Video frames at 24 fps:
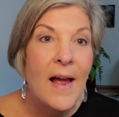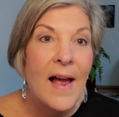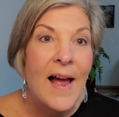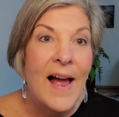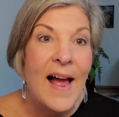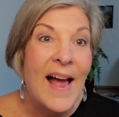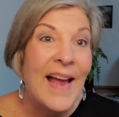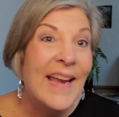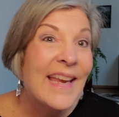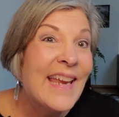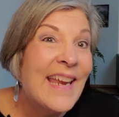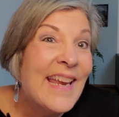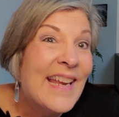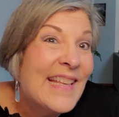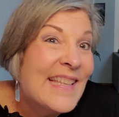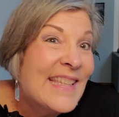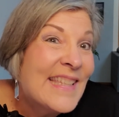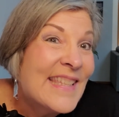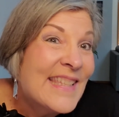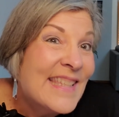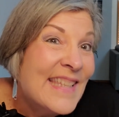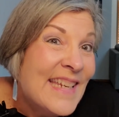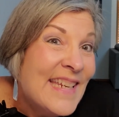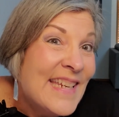I can't
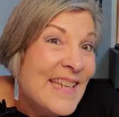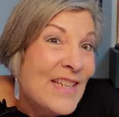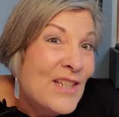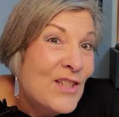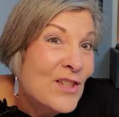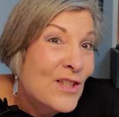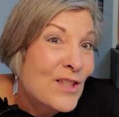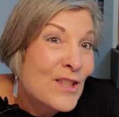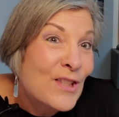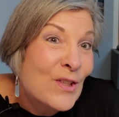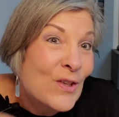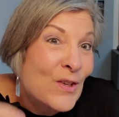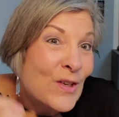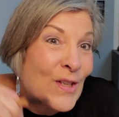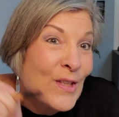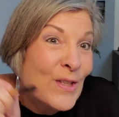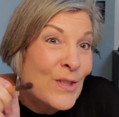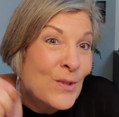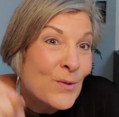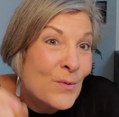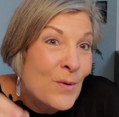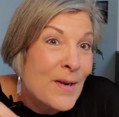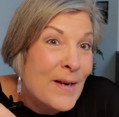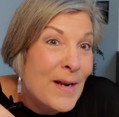see just looking
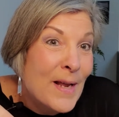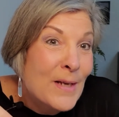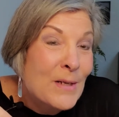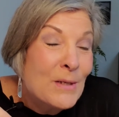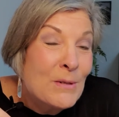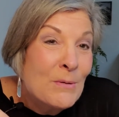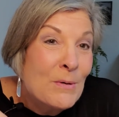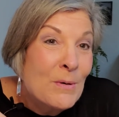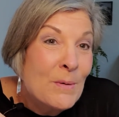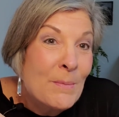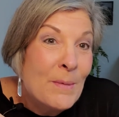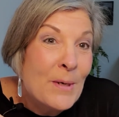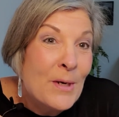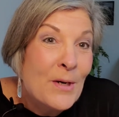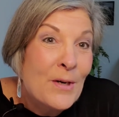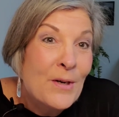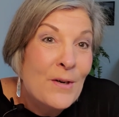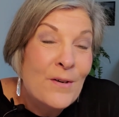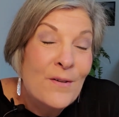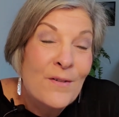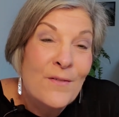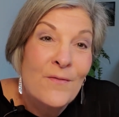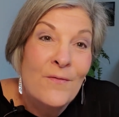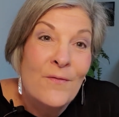straight onto a
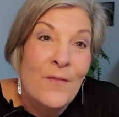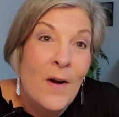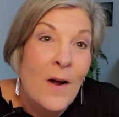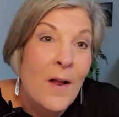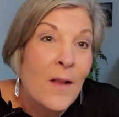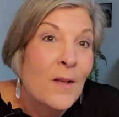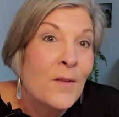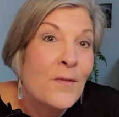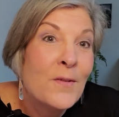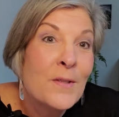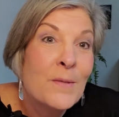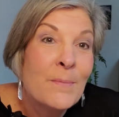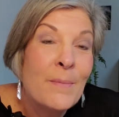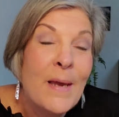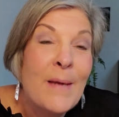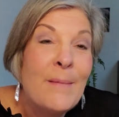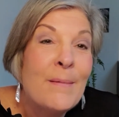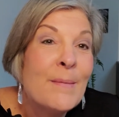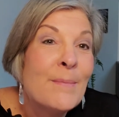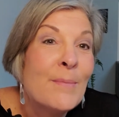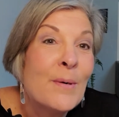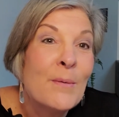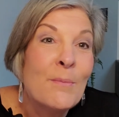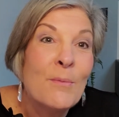mirror. All of us
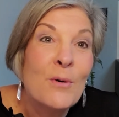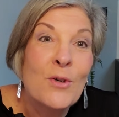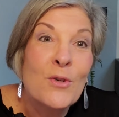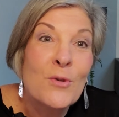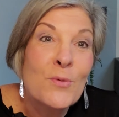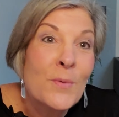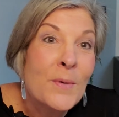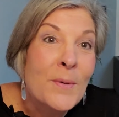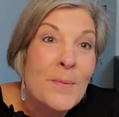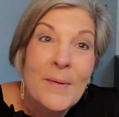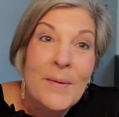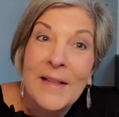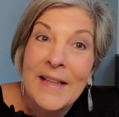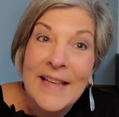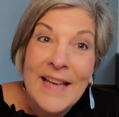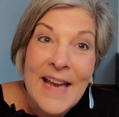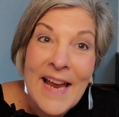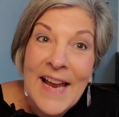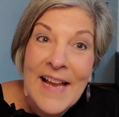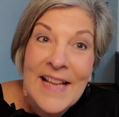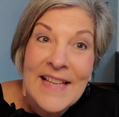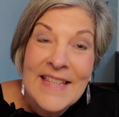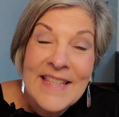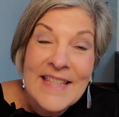baby boomers, we really
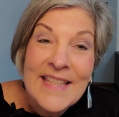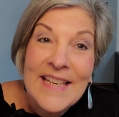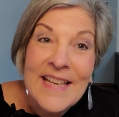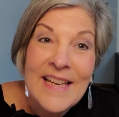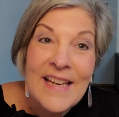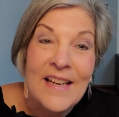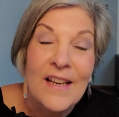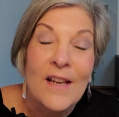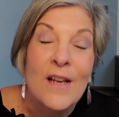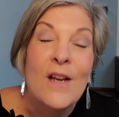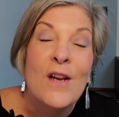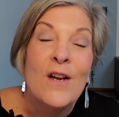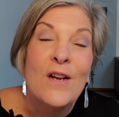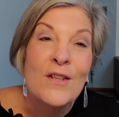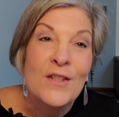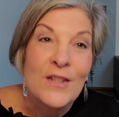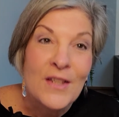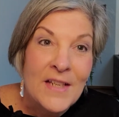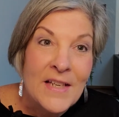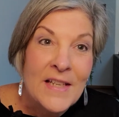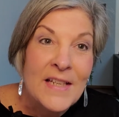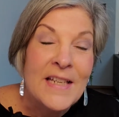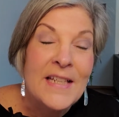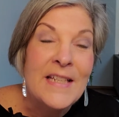can't see.
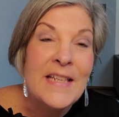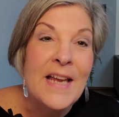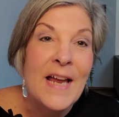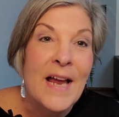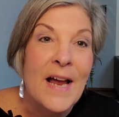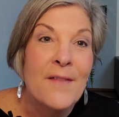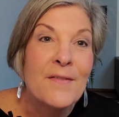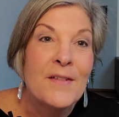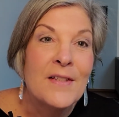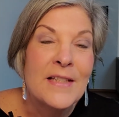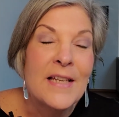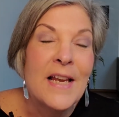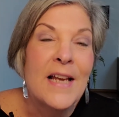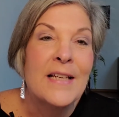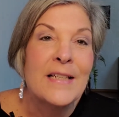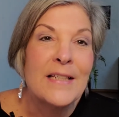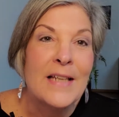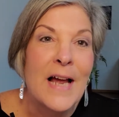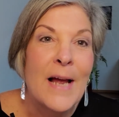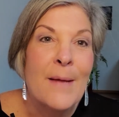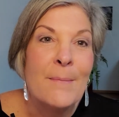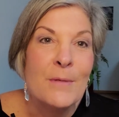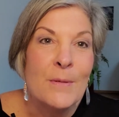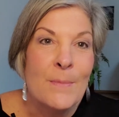So you need to have the 10
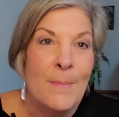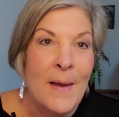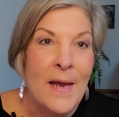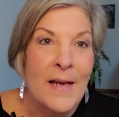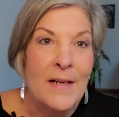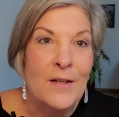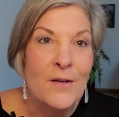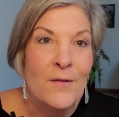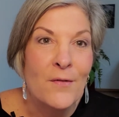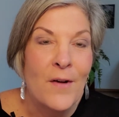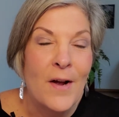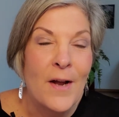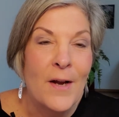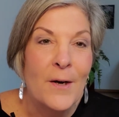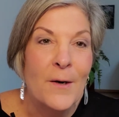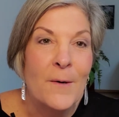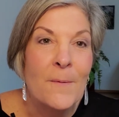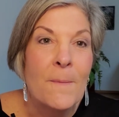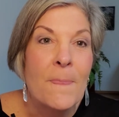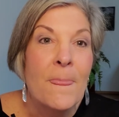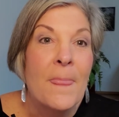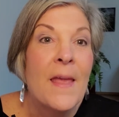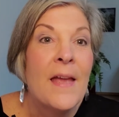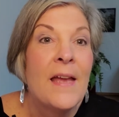times
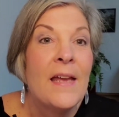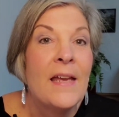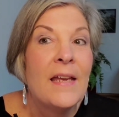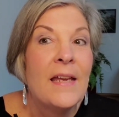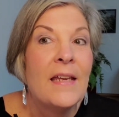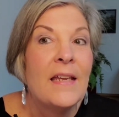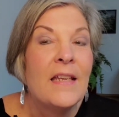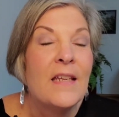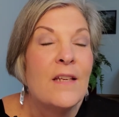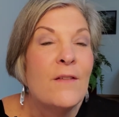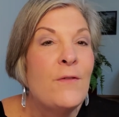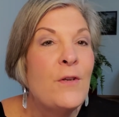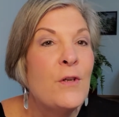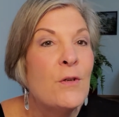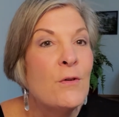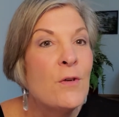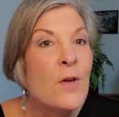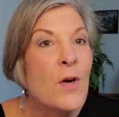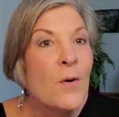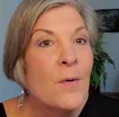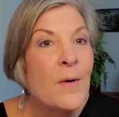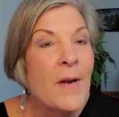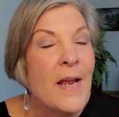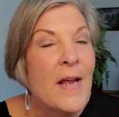magnifier. If you
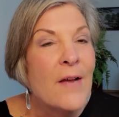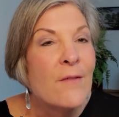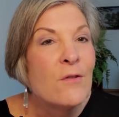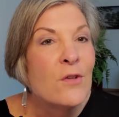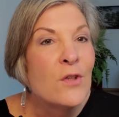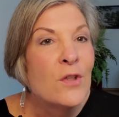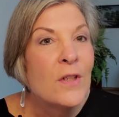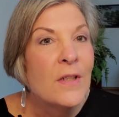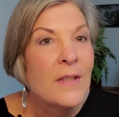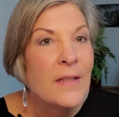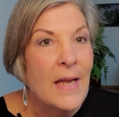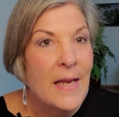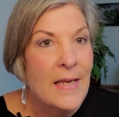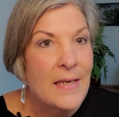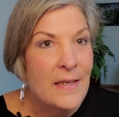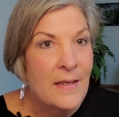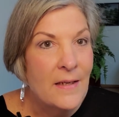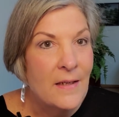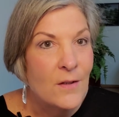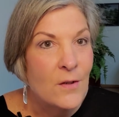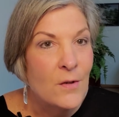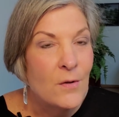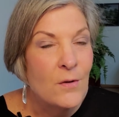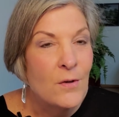don't have good
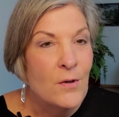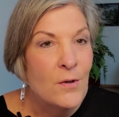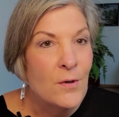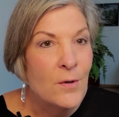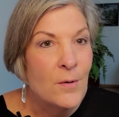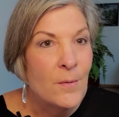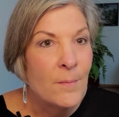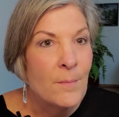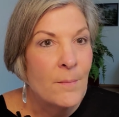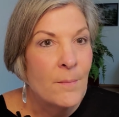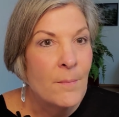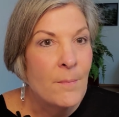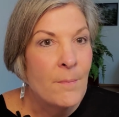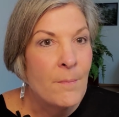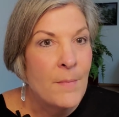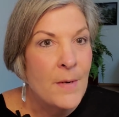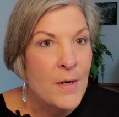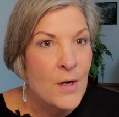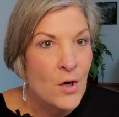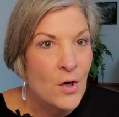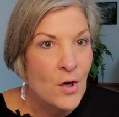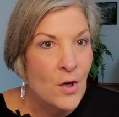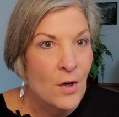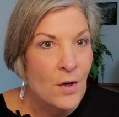lighting to your
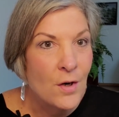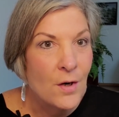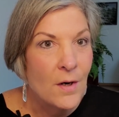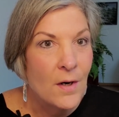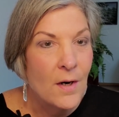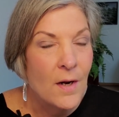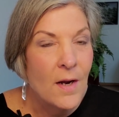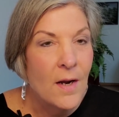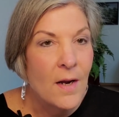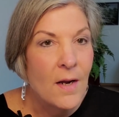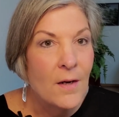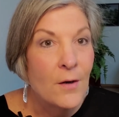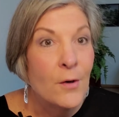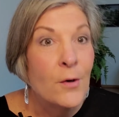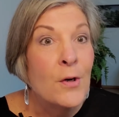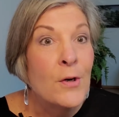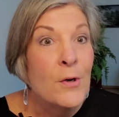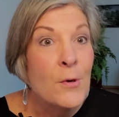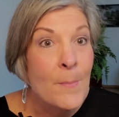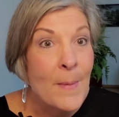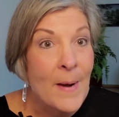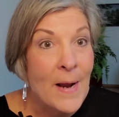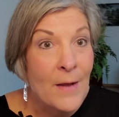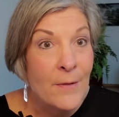mirror or in
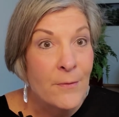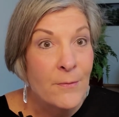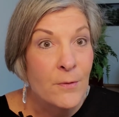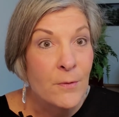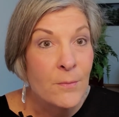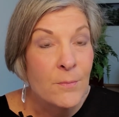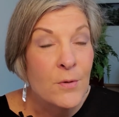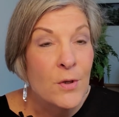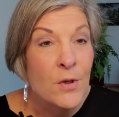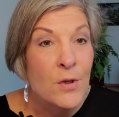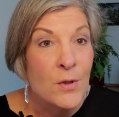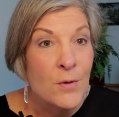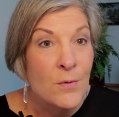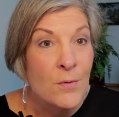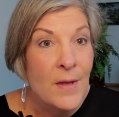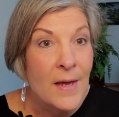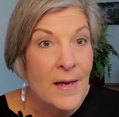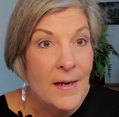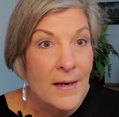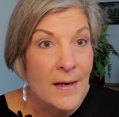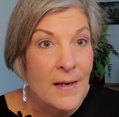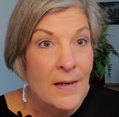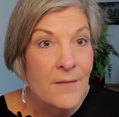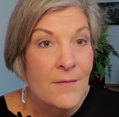your bathroom to do
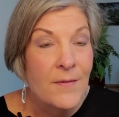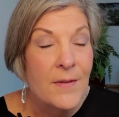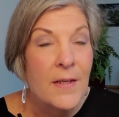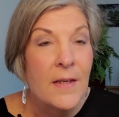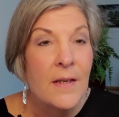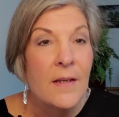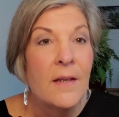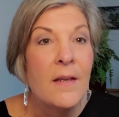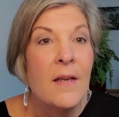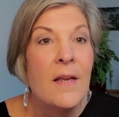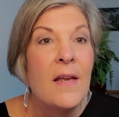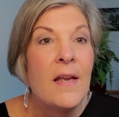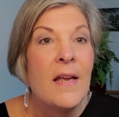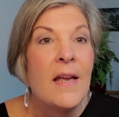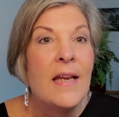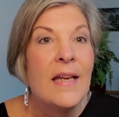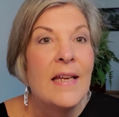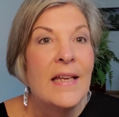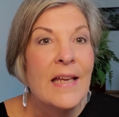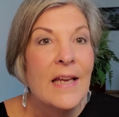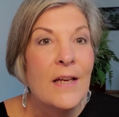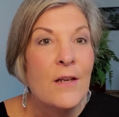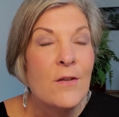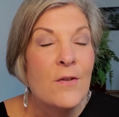that kind of thing,
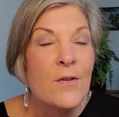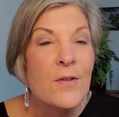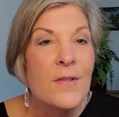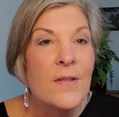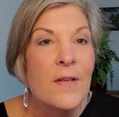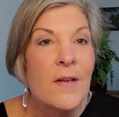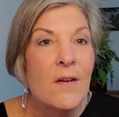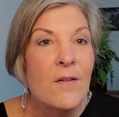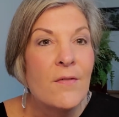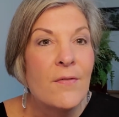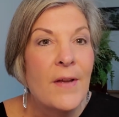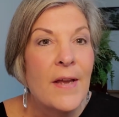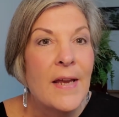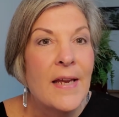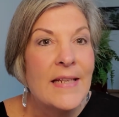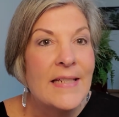get yourself a